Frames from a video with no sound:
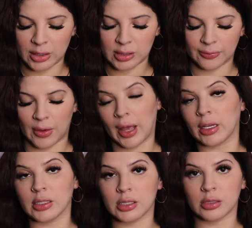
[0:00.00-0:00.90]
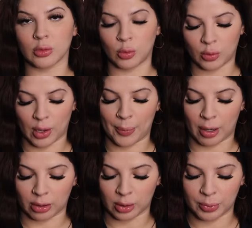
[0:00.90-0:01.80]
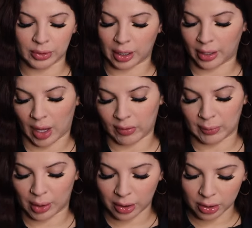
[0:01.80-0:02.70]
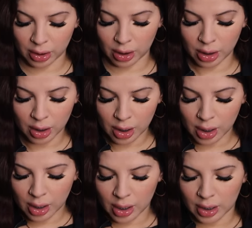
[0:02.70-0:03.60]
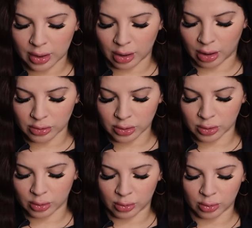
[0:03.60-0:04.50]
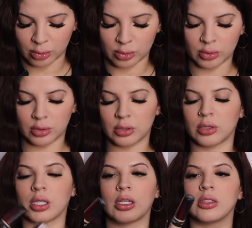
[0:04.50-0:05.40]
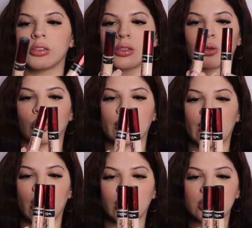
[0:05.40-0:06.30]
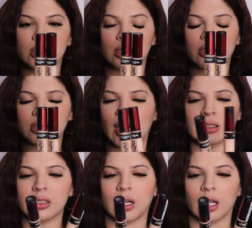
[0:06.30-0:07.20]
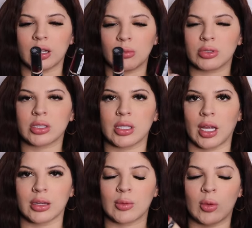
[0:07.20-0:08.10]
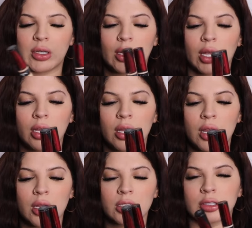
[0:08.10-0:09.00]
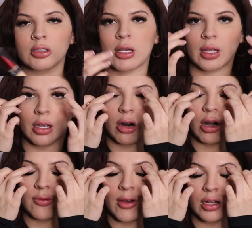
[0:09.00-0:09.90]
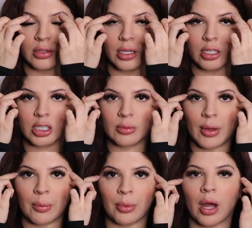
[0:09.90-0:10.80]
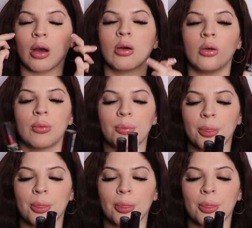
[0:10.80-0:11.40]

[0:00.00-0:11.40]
to find a powder, but they didn't have it in my color. And then also these L'Oreal concealers. I just got them just to get them one day so I can carve out the under my brow.